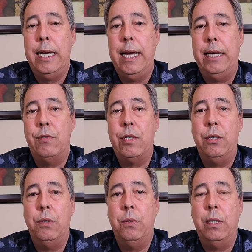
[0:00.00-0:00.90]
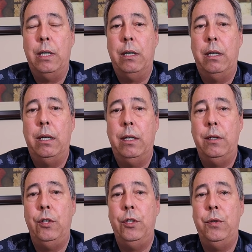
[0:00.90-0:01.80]
And so
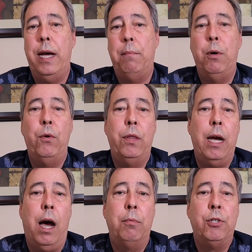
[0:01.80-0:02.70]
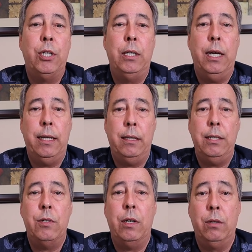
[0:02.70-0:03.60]
you have both the option, at
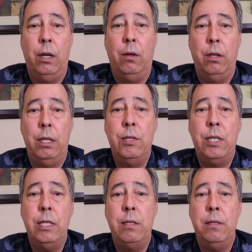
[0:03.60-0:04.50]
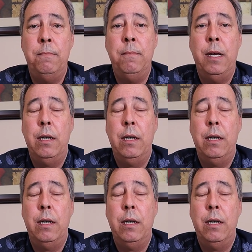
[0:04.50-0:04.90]
least on this system,